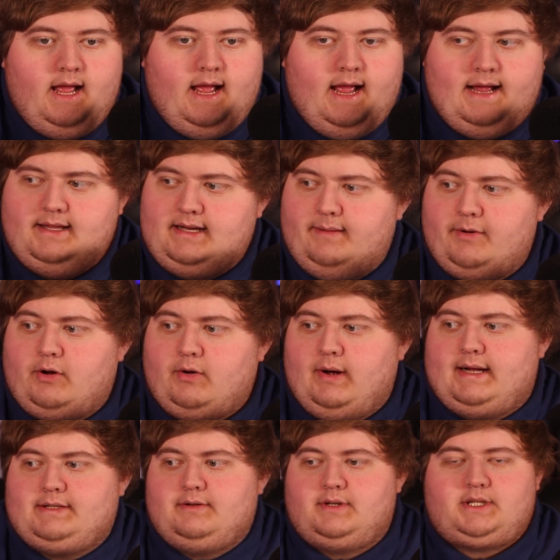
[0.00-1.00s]
and the
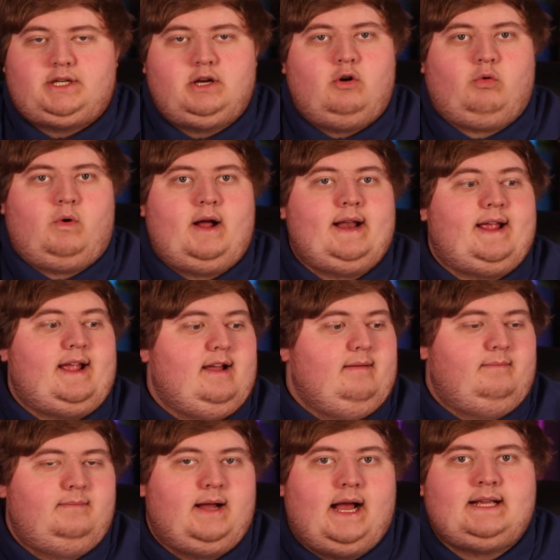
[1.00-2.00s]
Democrats are still running
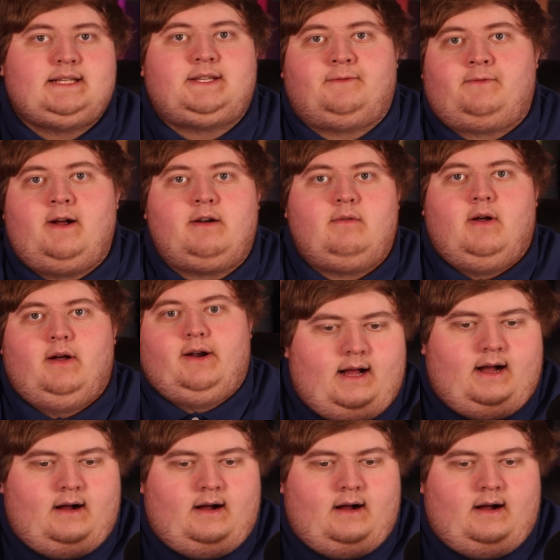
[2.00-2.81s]
him as the front runner.